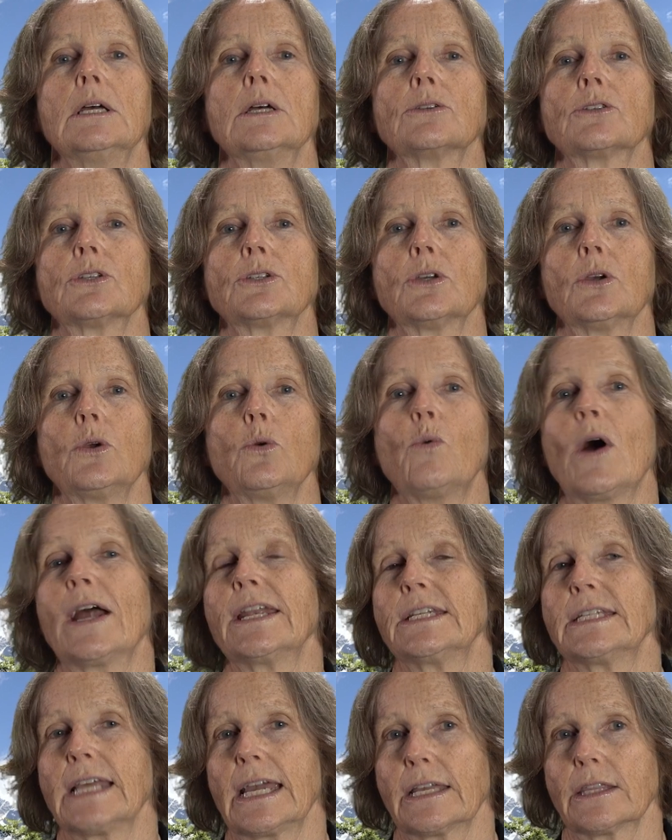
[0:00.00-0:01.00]
to do
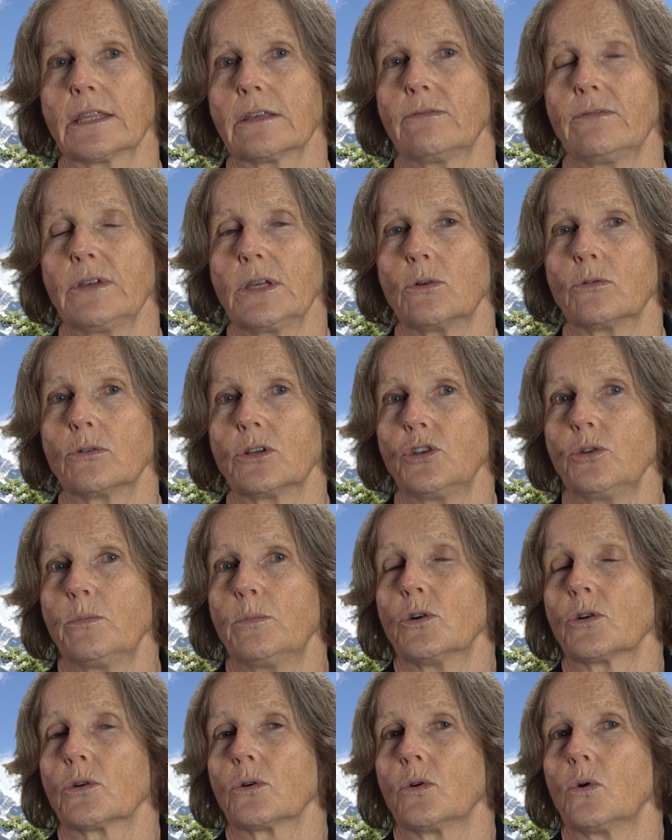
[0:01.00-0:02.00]
one day in the field. Do you
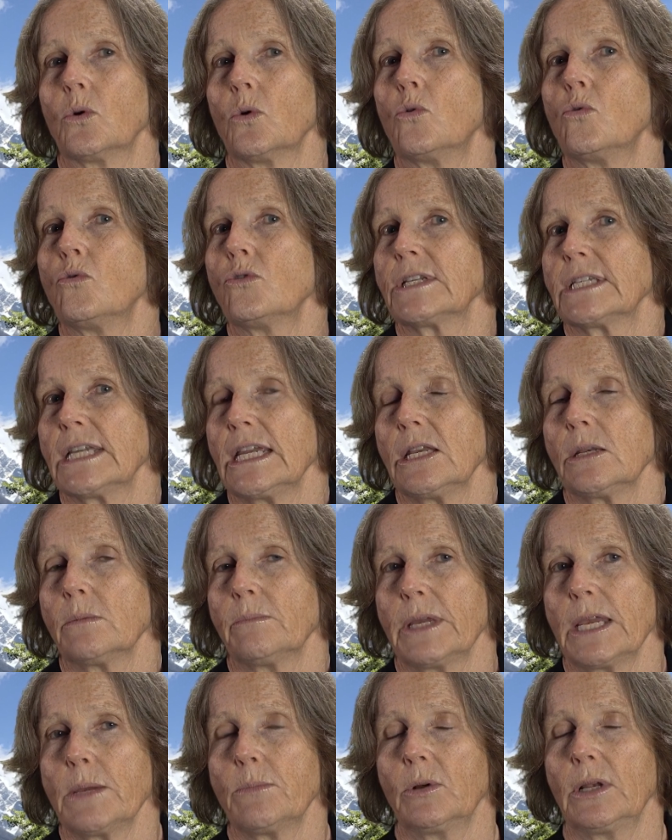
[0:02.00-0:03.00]
put all 10
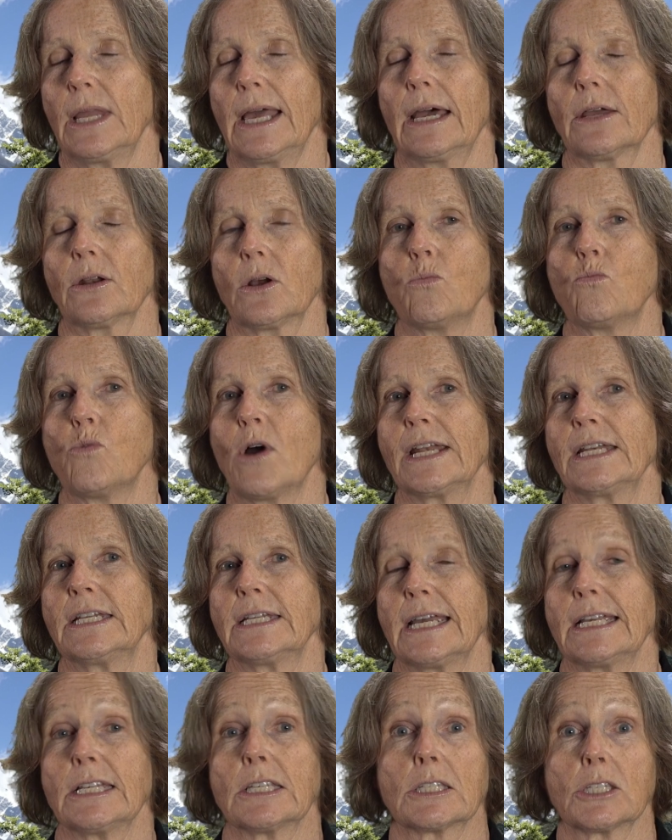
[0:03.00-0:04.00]
people out on one
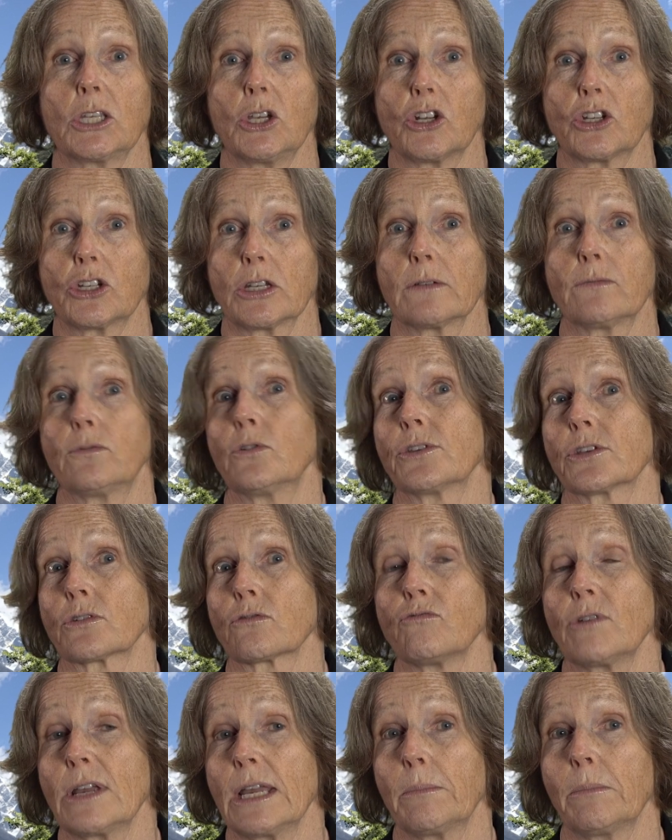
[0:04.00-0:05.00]
day searching for this
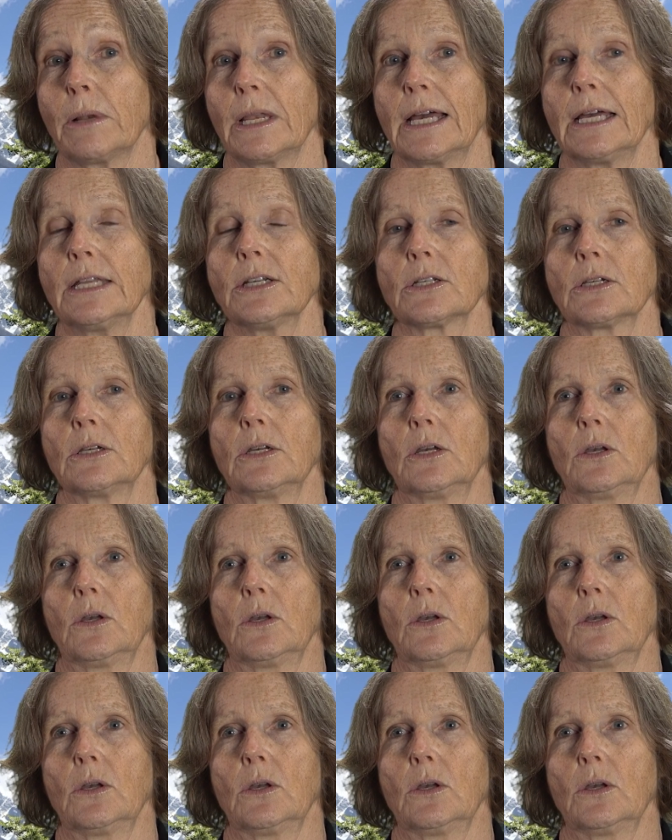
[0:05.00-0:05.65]
rare plant?